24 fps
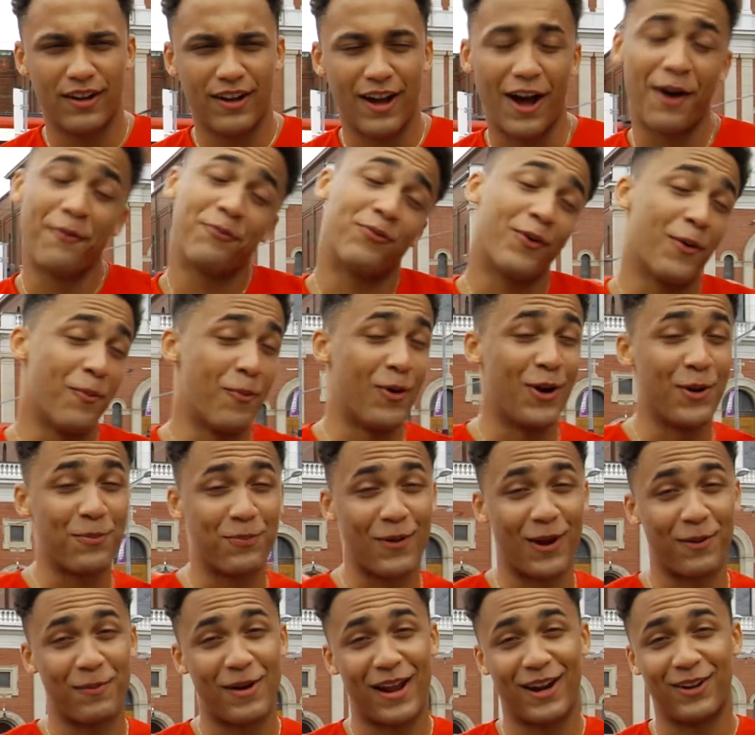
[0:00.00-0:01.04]
I'm from
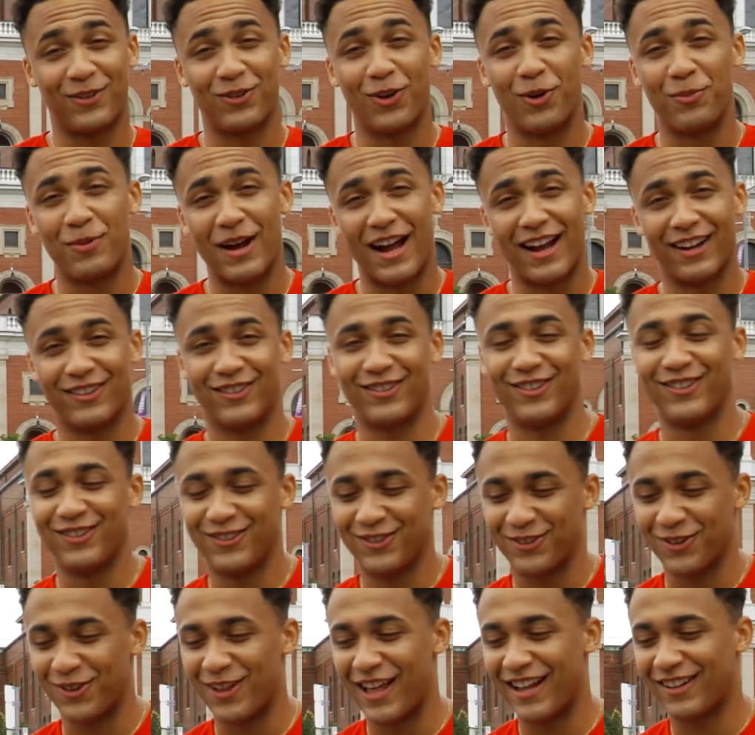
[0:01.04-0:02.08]
Winnipeg, Manitoba, actually,
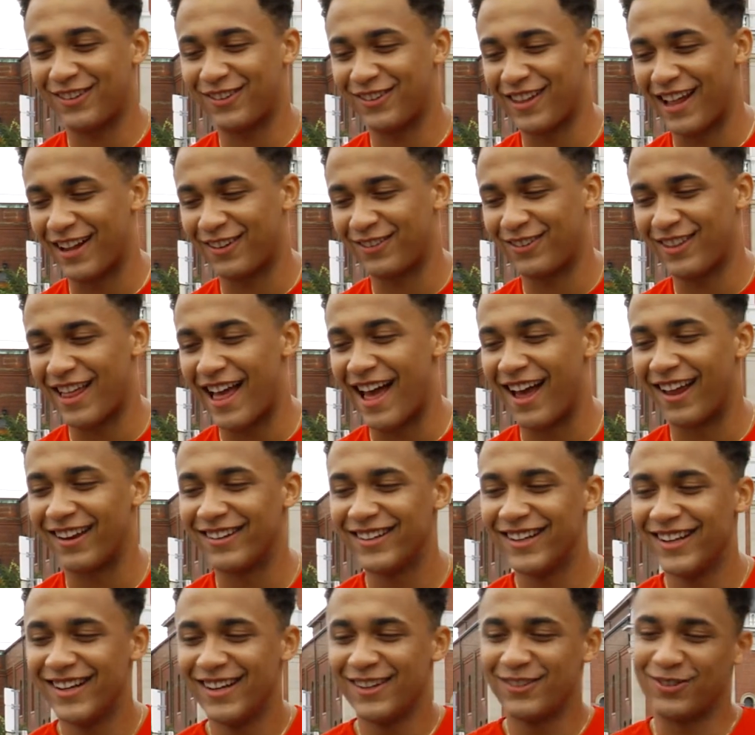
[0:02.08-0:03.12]
so that's
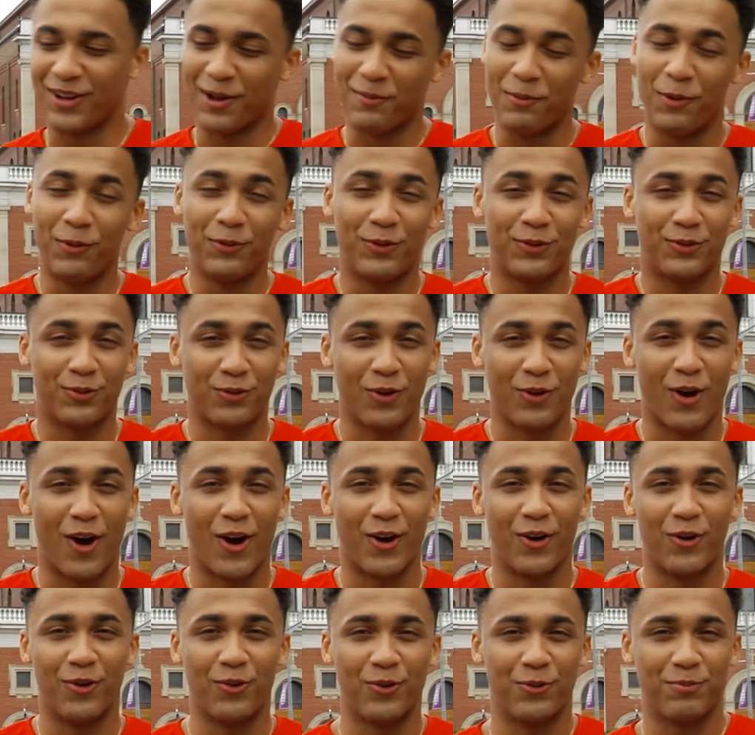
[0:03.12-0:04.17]
that. So I moved to
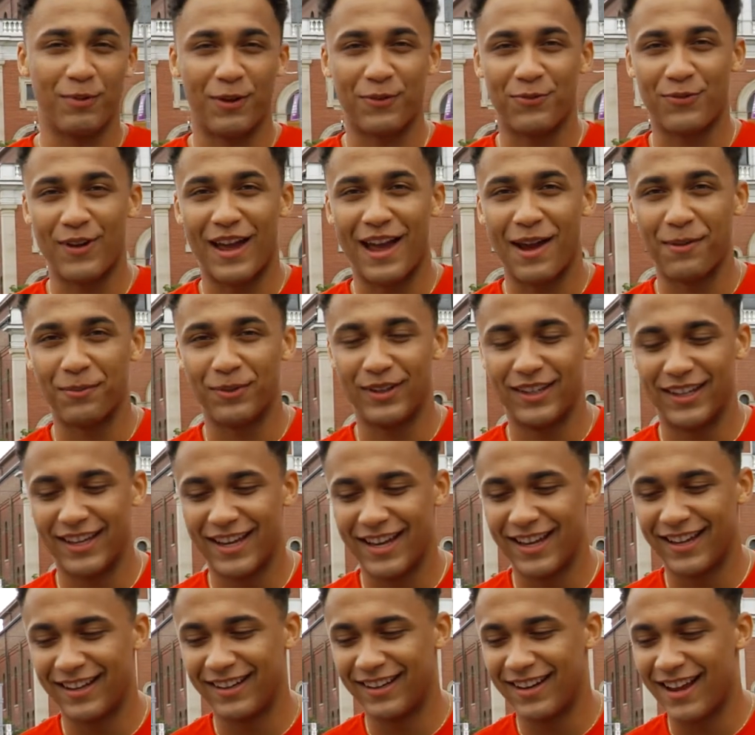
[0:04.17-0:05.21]
Toronto with my family,
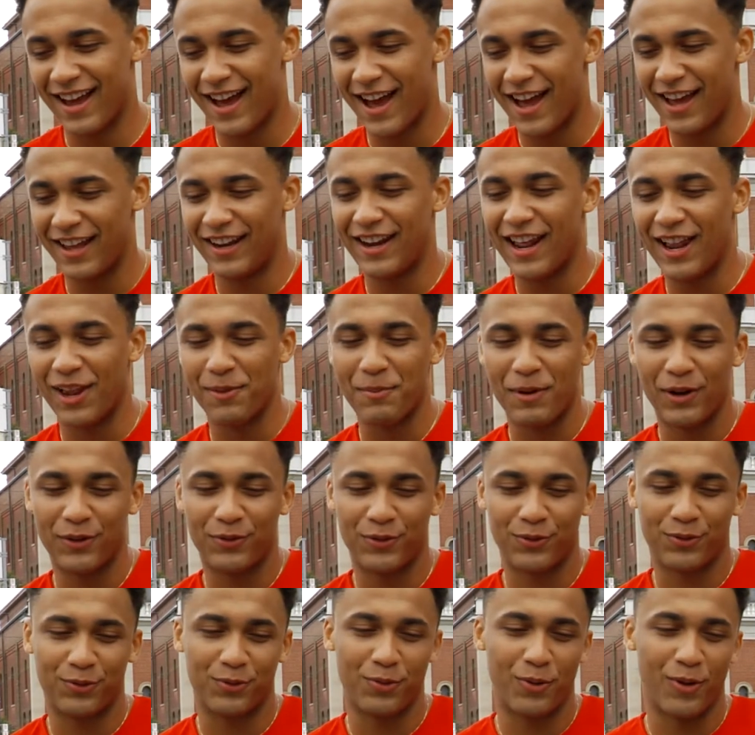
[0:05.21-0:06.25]
and in
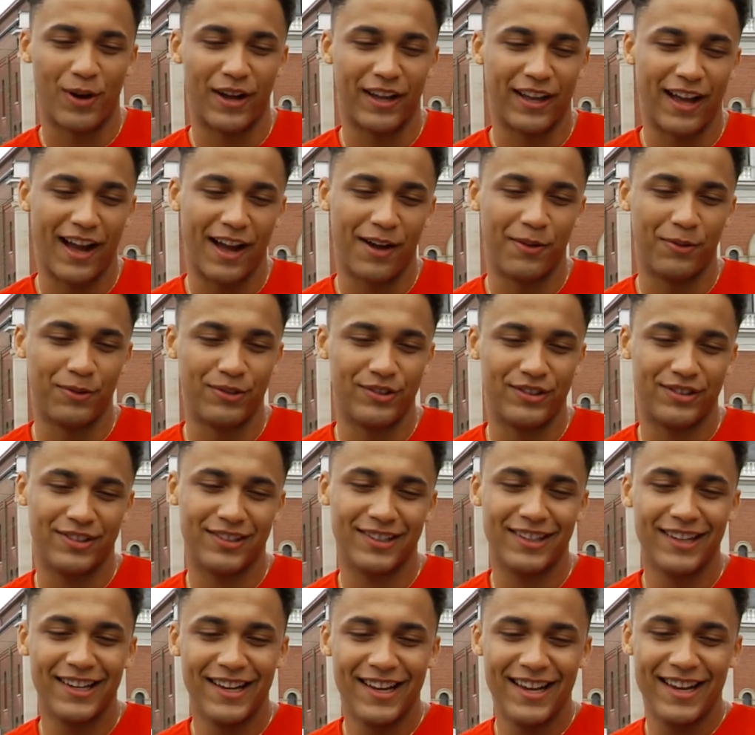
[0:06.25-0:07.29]
elementary school, I was
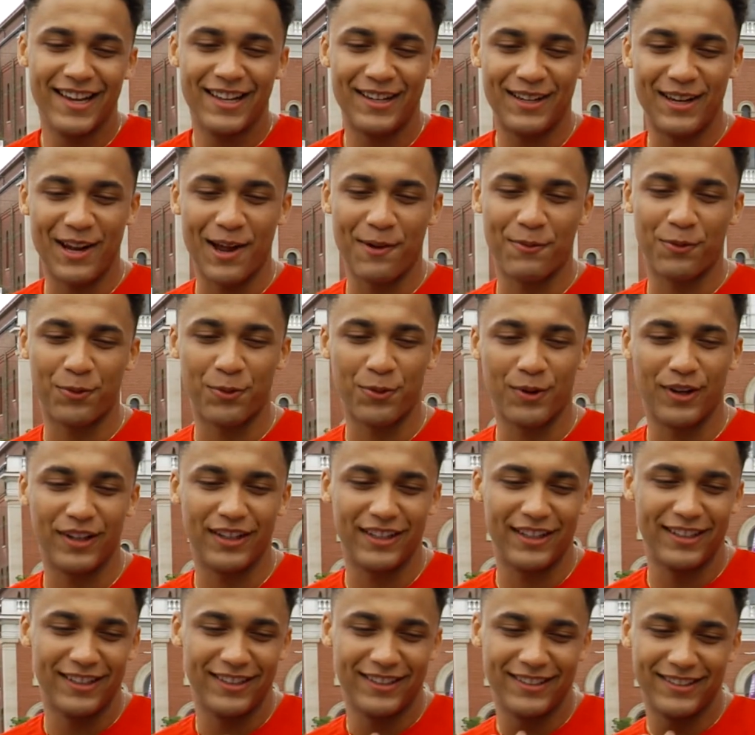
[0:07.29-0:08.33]
never
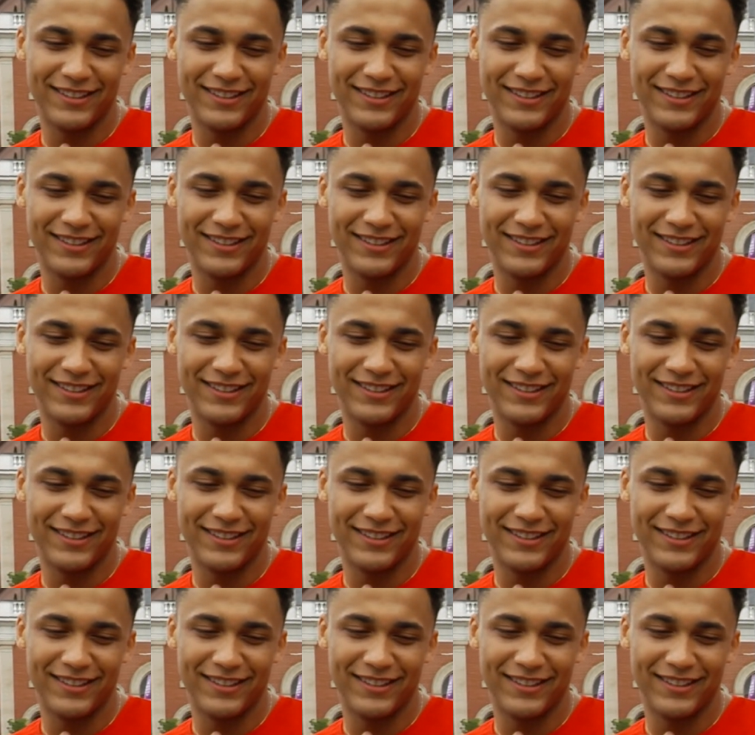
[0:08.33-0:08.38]
really